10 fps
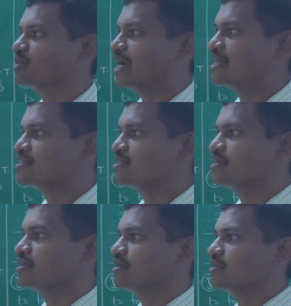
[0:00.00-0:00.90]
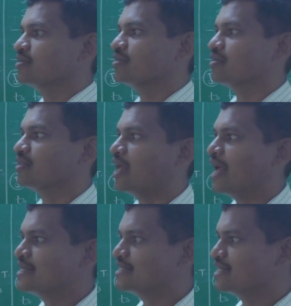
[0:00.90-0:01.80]
that
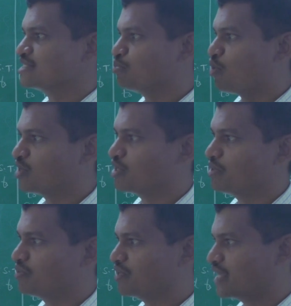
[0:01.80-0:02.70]
as there is a boundary between